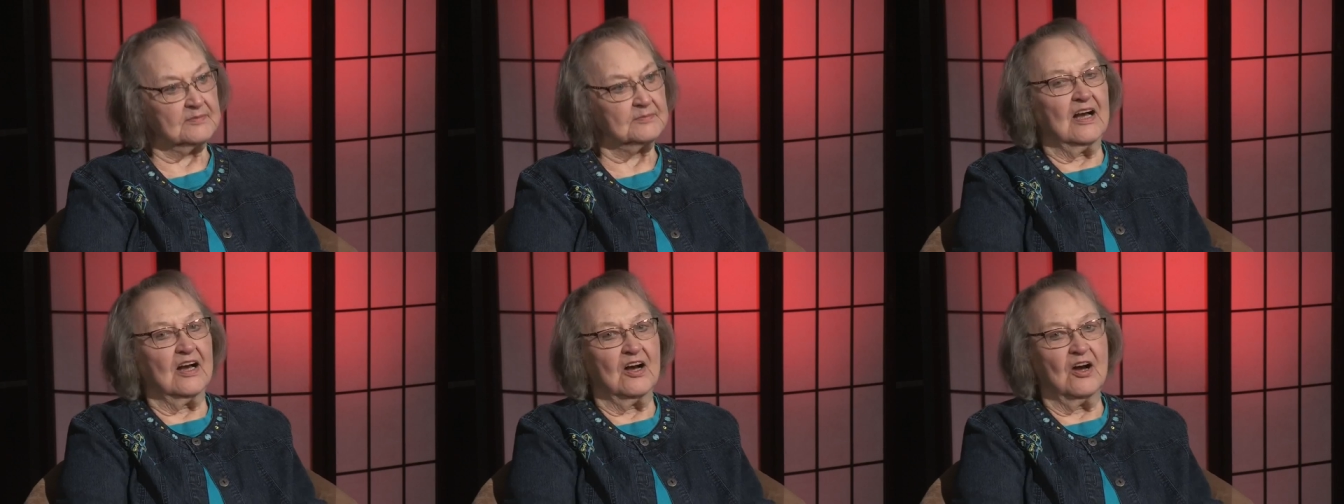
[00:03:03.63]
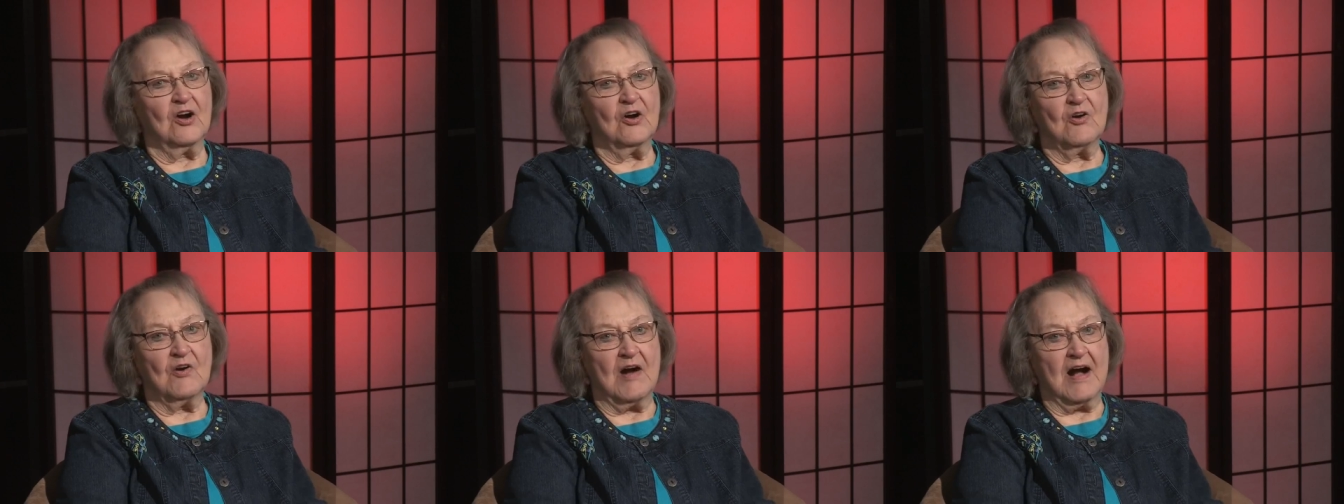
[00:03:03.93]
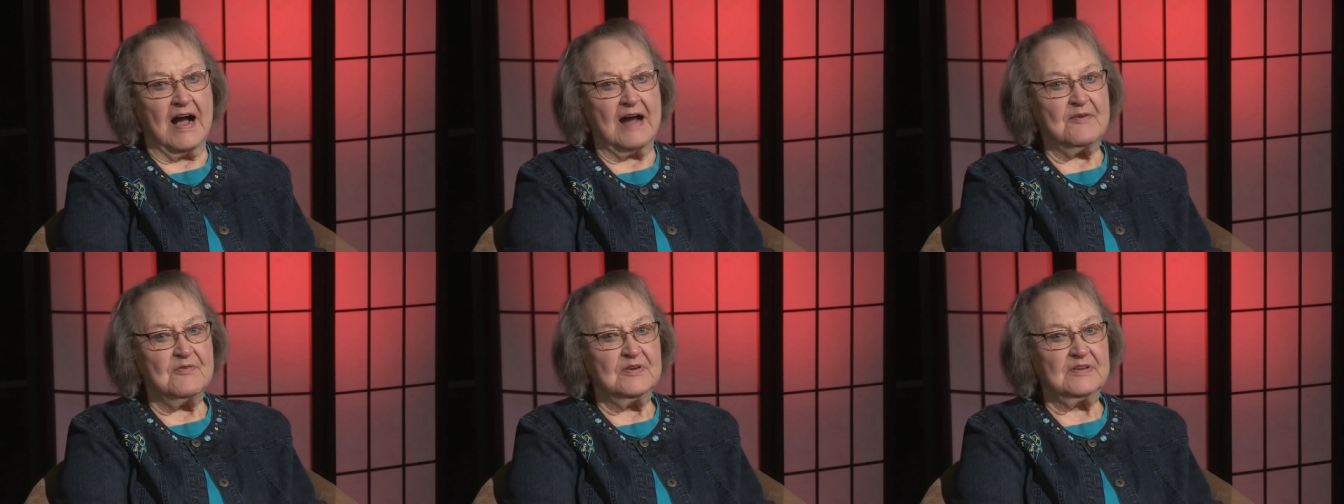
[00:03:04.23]
Oh,
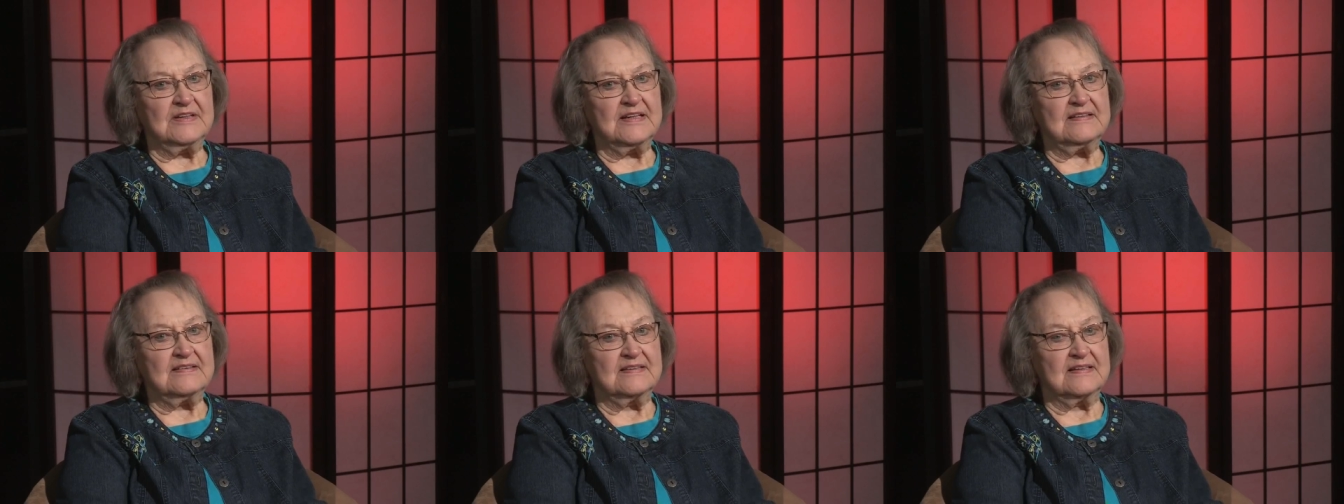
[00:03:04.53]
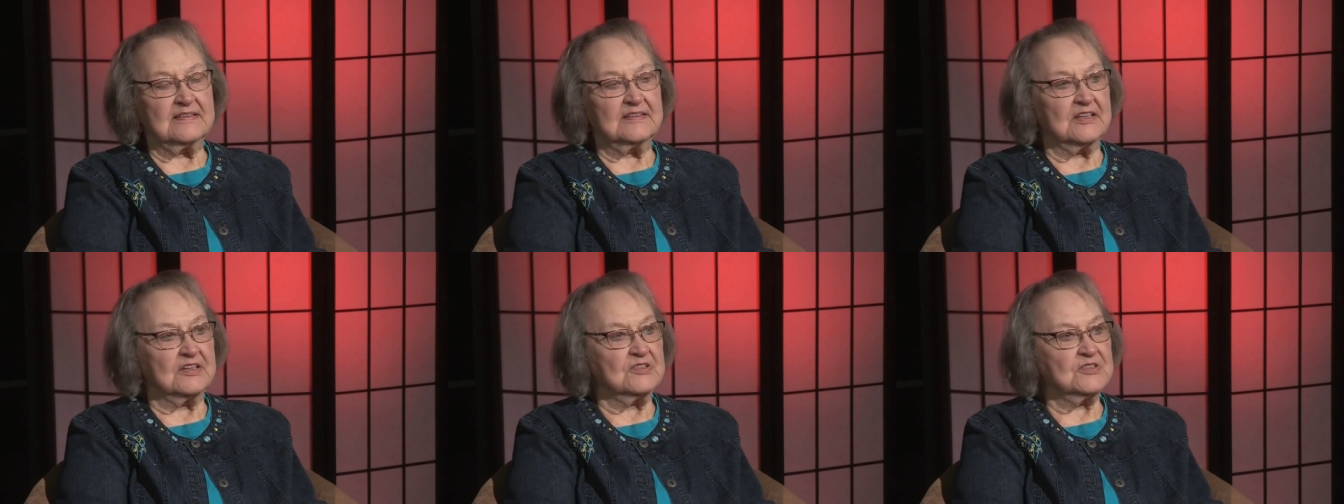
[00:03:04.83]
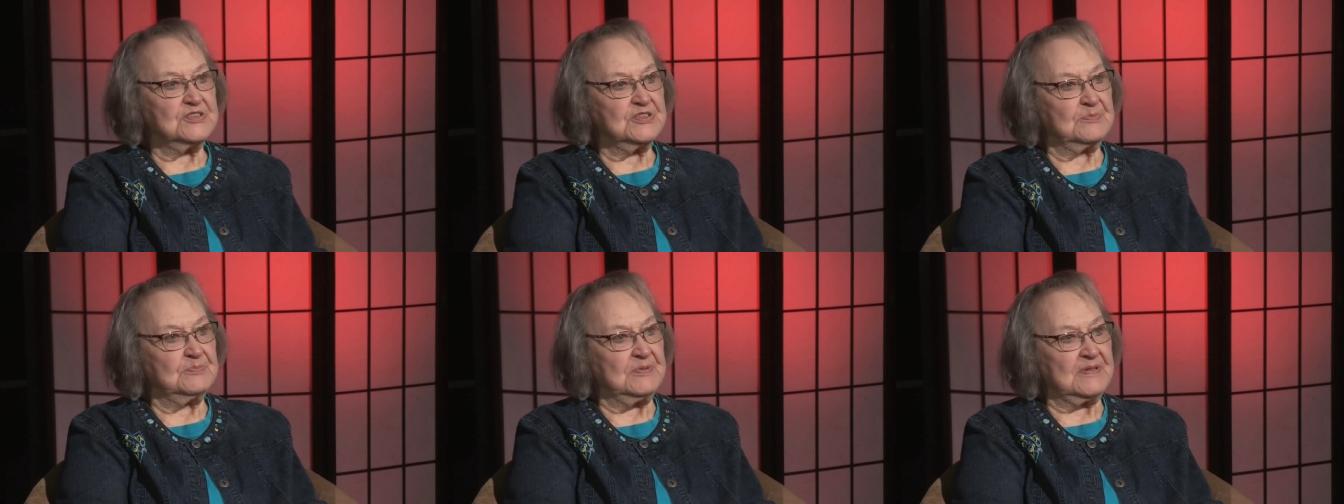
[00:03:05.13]
I really think that you
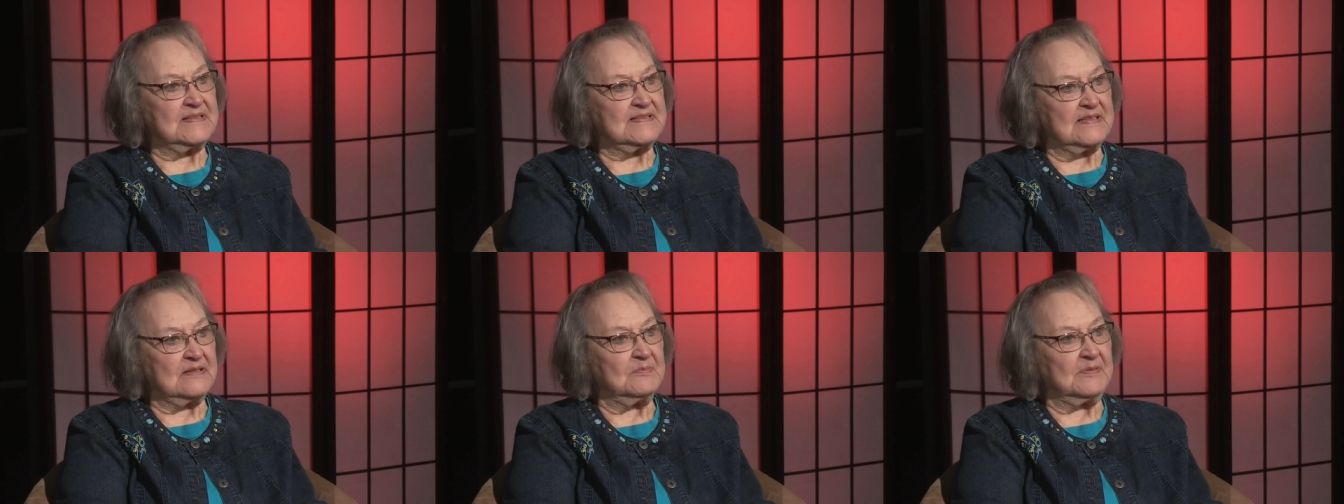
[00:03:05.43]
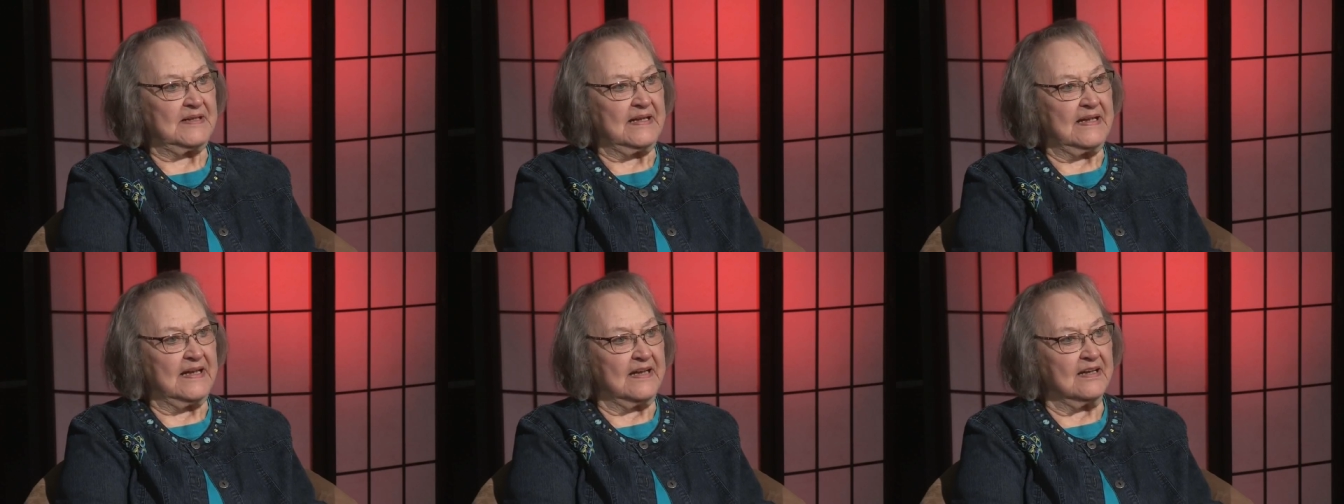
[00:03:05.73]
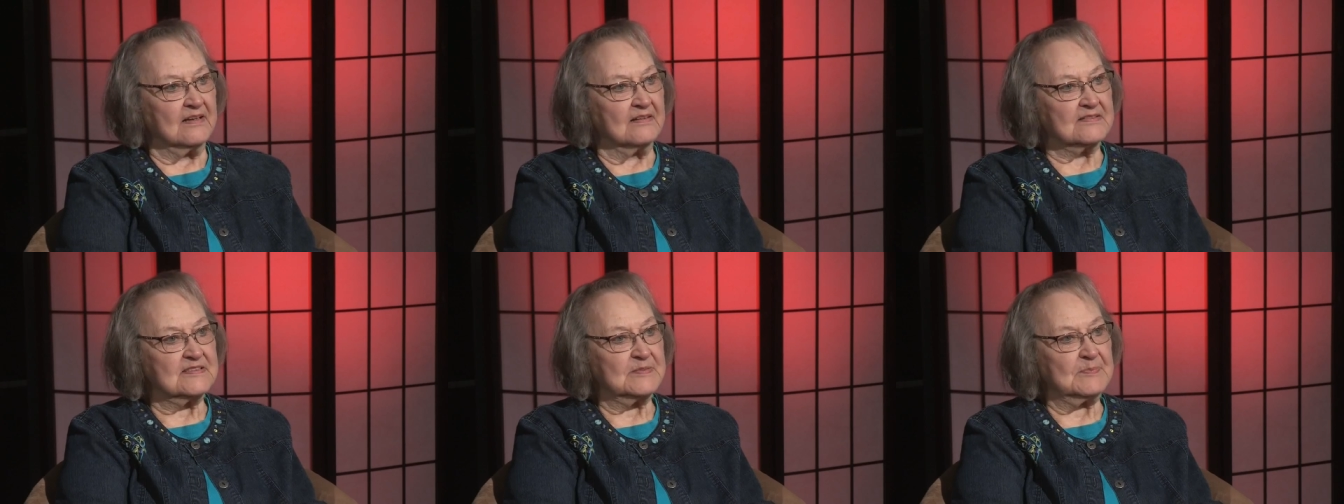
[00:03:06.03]
should pick somebody
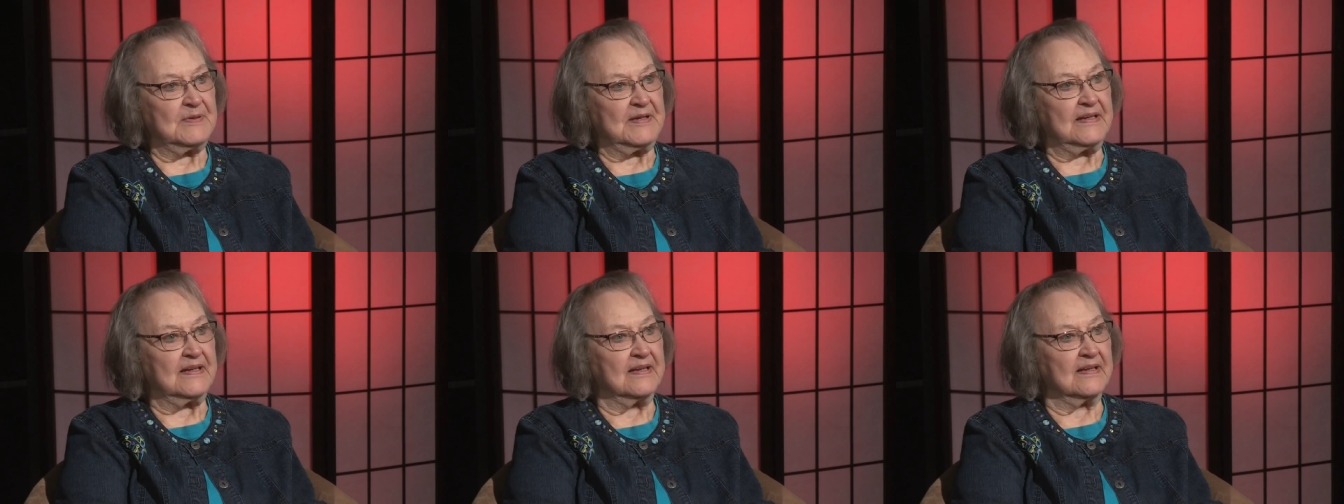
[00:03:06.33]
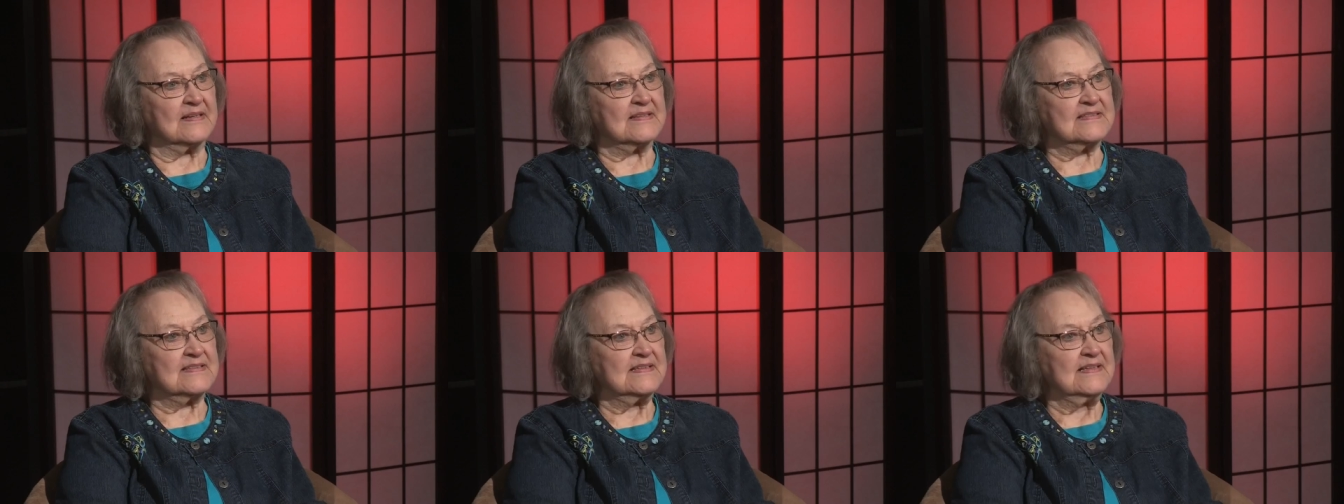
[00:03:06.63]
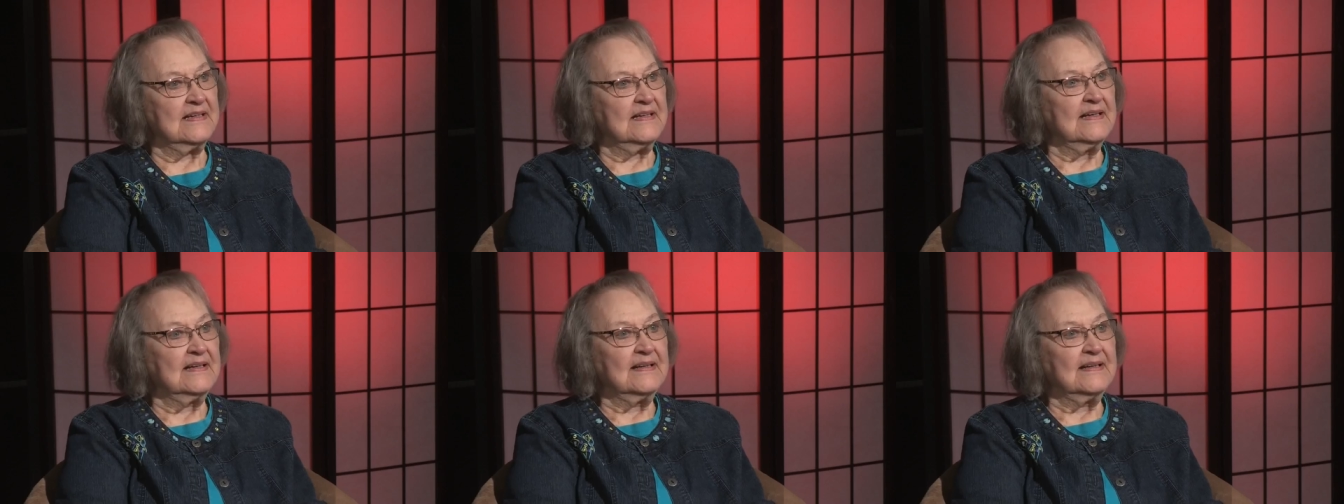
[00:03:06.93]
else because,